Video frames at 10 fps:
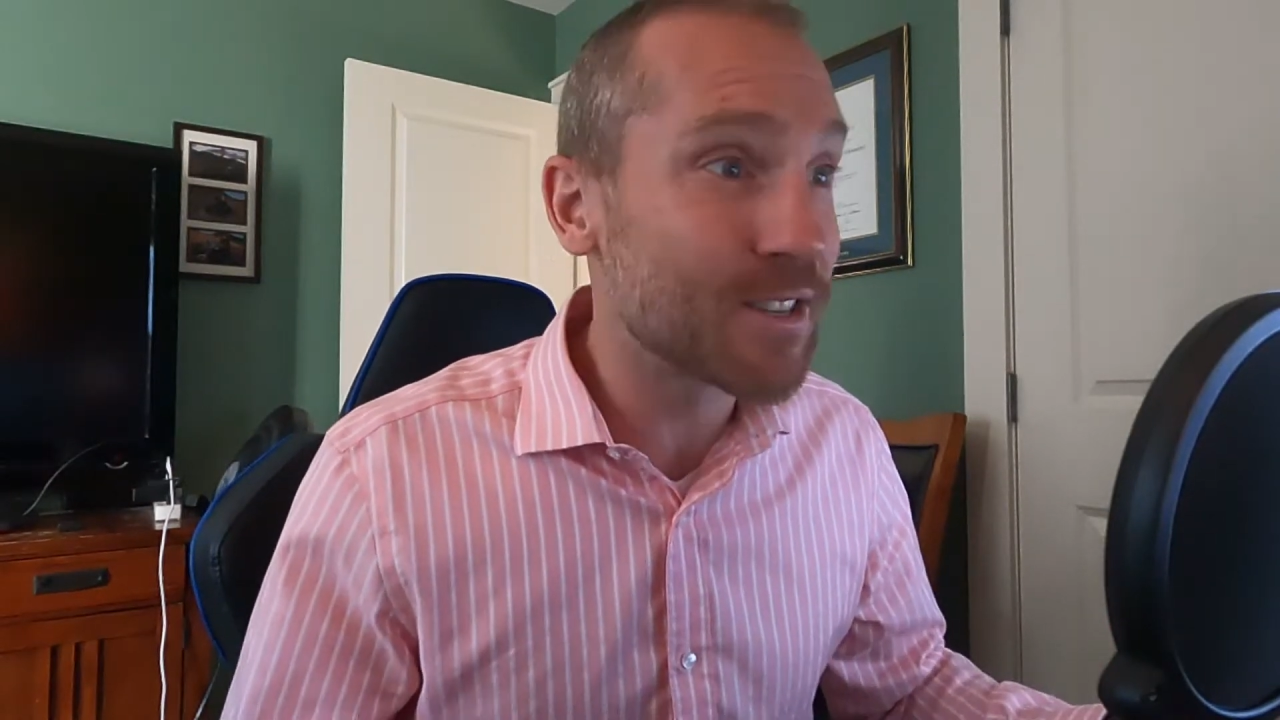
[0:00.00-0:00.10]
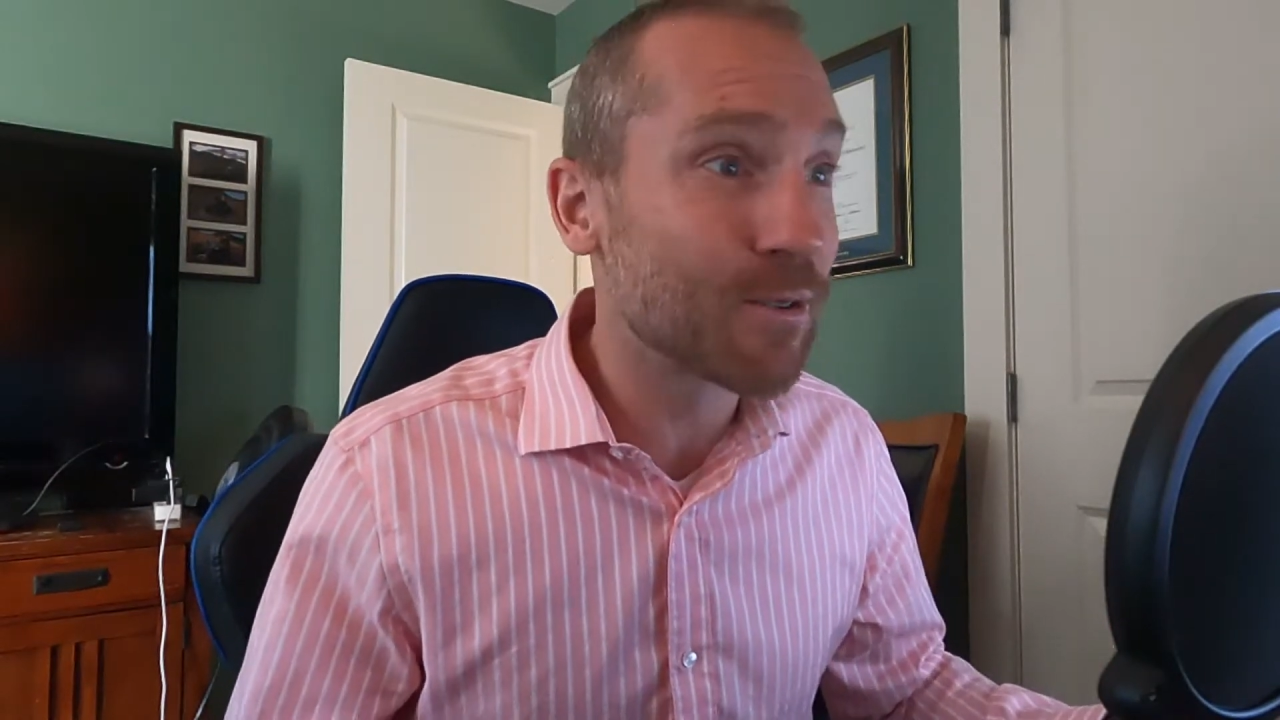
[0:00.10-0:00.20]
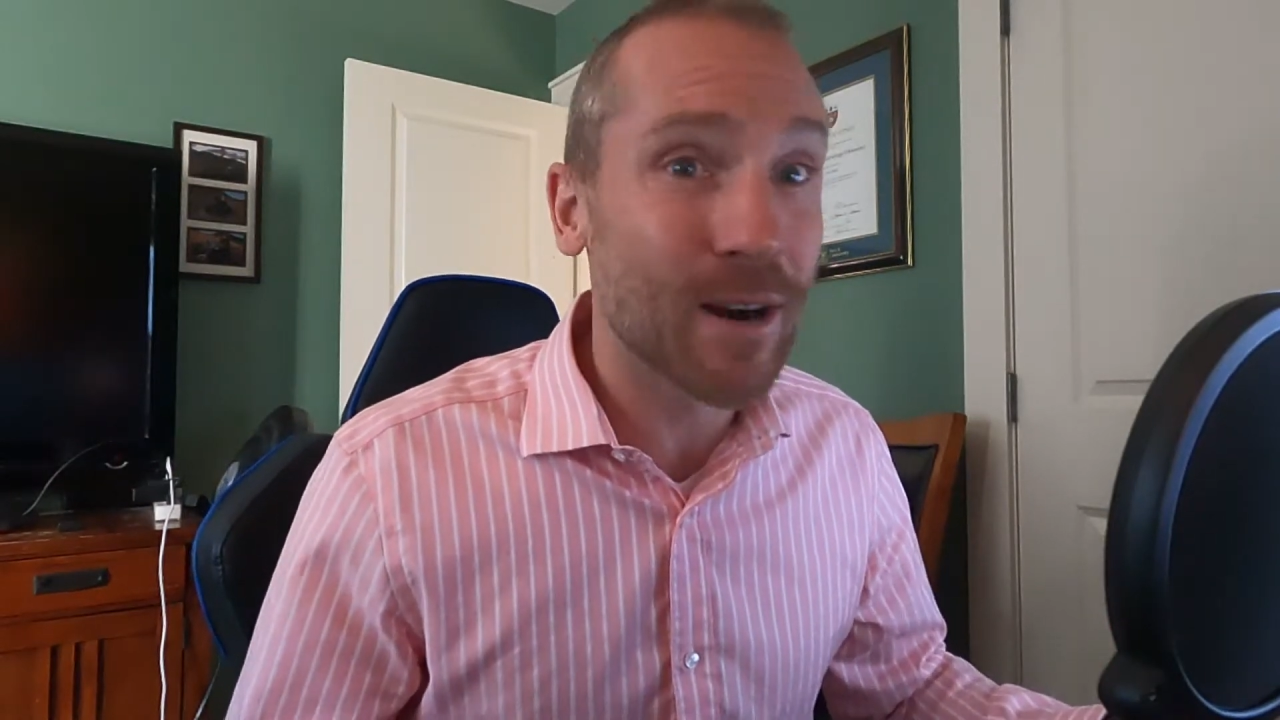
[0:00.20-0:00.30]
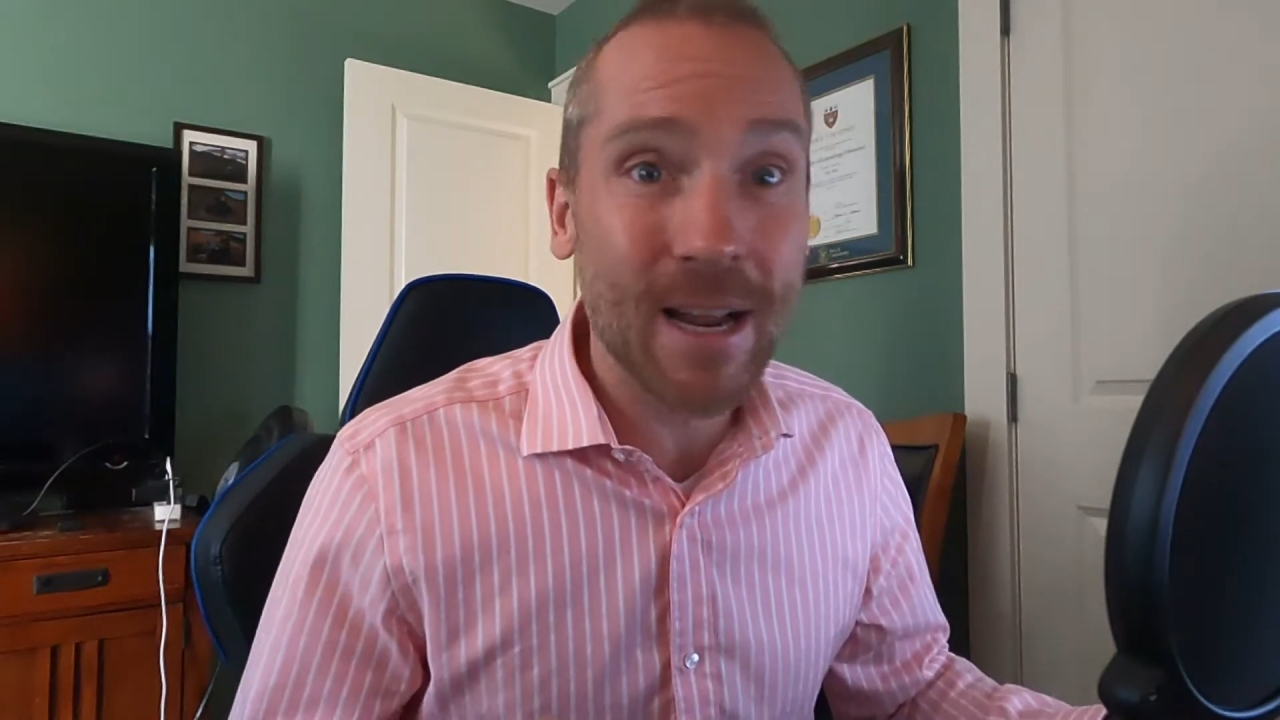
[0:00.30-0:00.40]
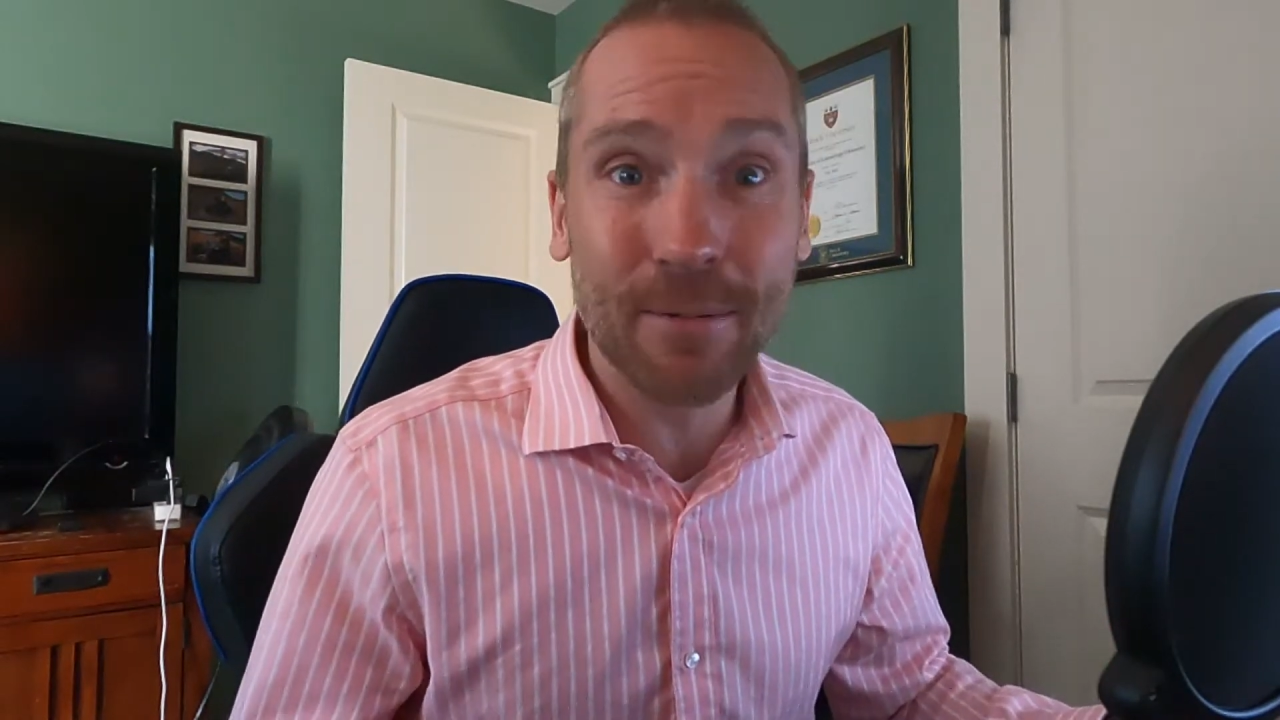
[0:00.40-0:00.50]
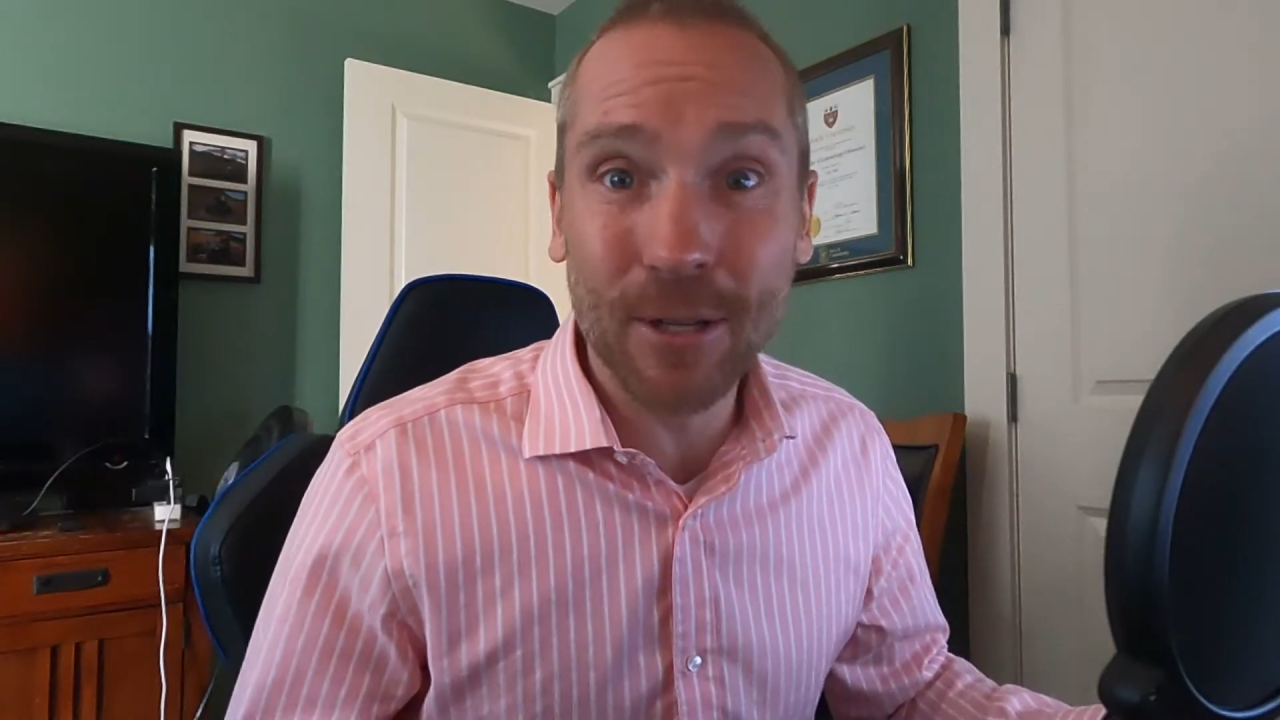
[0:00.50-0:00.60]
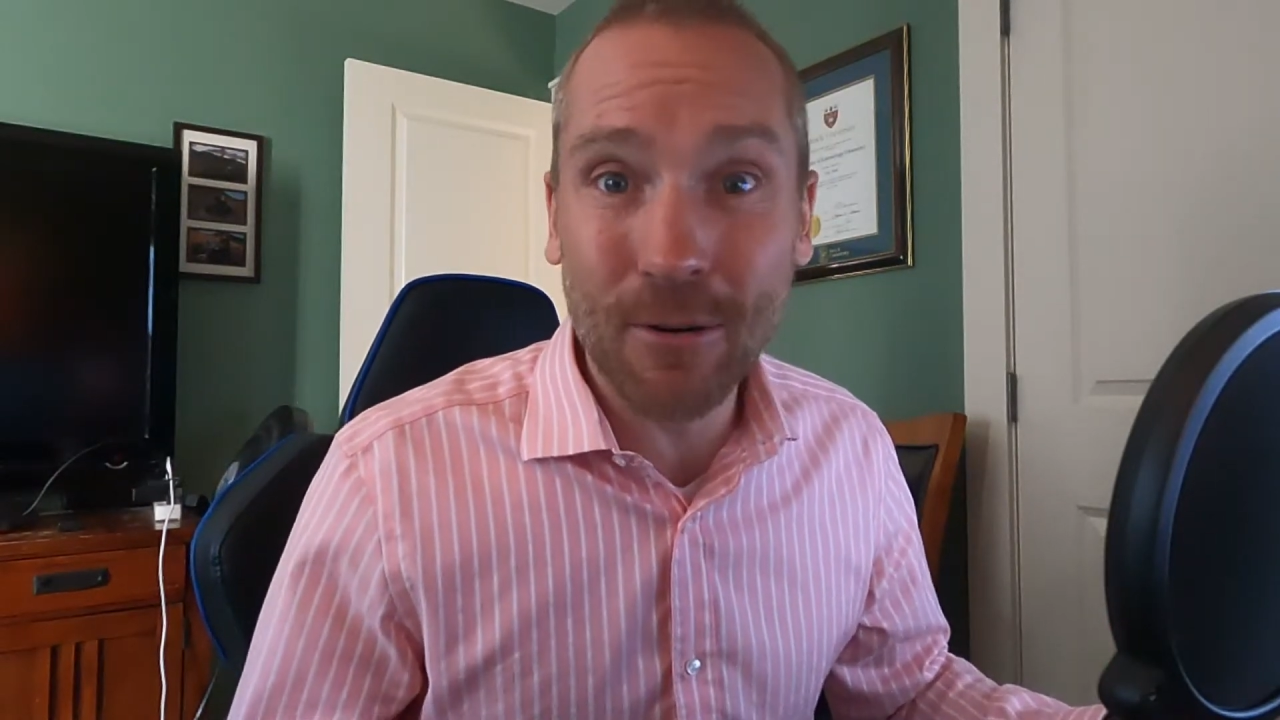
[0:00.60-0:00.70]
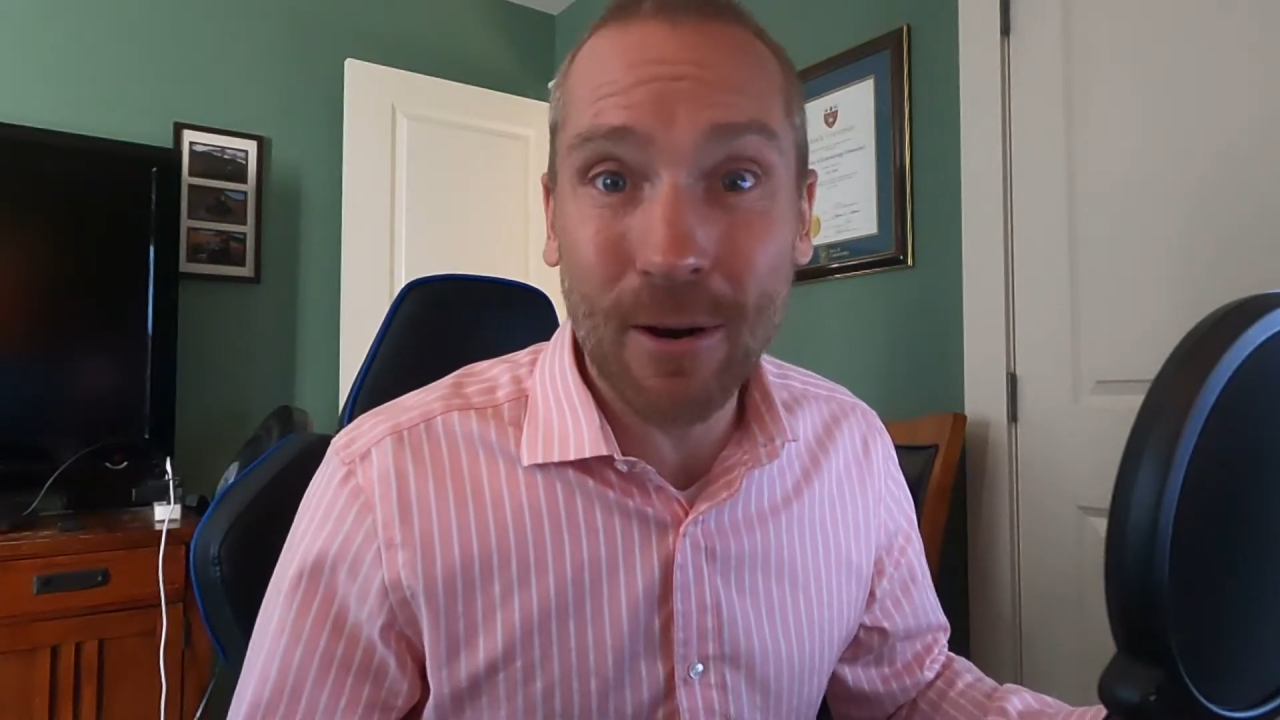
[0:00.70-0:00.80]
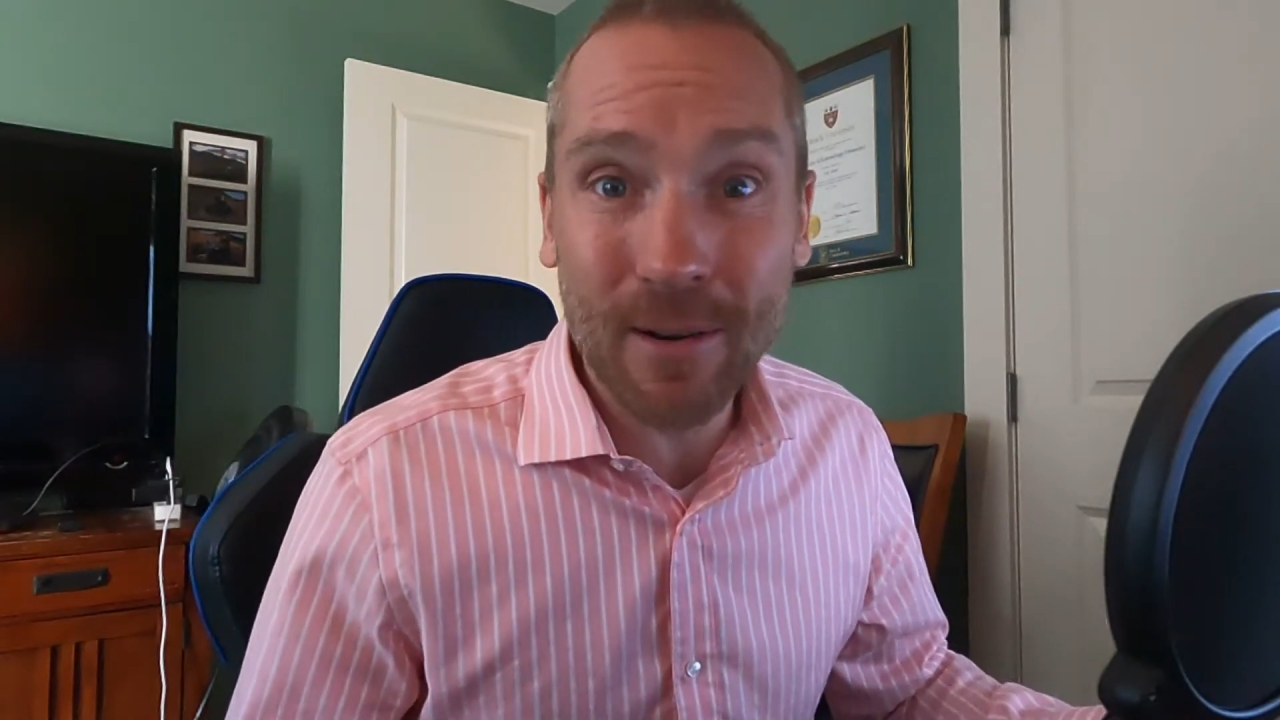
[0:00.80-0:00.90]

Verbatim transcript: you were able to go